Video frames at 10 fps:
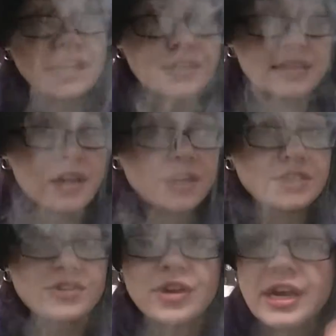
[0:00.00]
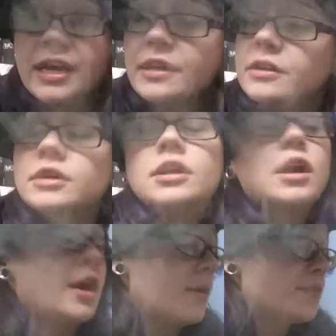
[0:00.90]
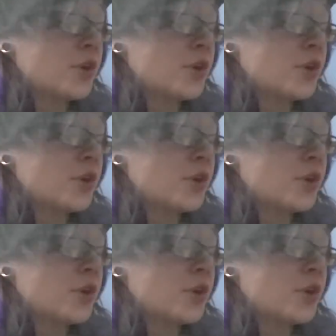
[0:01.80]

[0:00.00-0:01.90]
Taste on it is great. Um,